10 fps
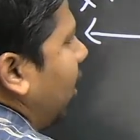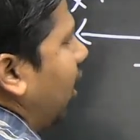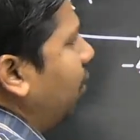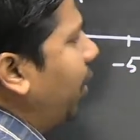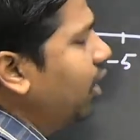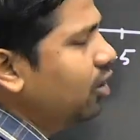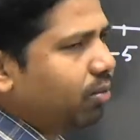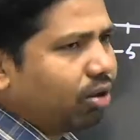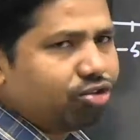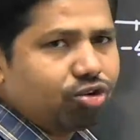and y is
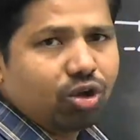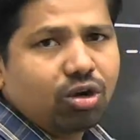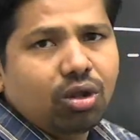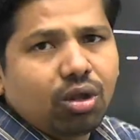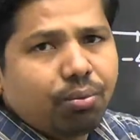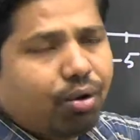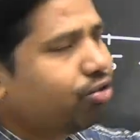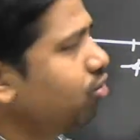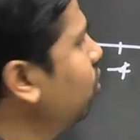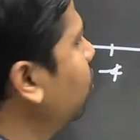positive on
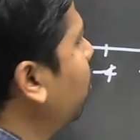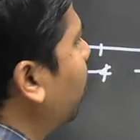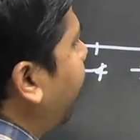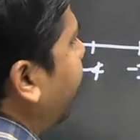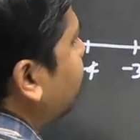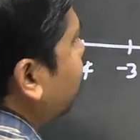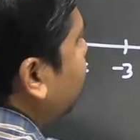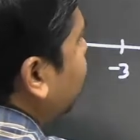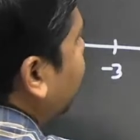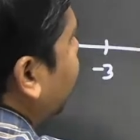positive
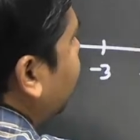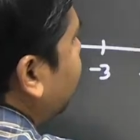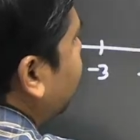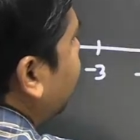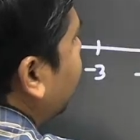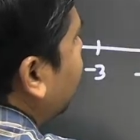y-axis, that is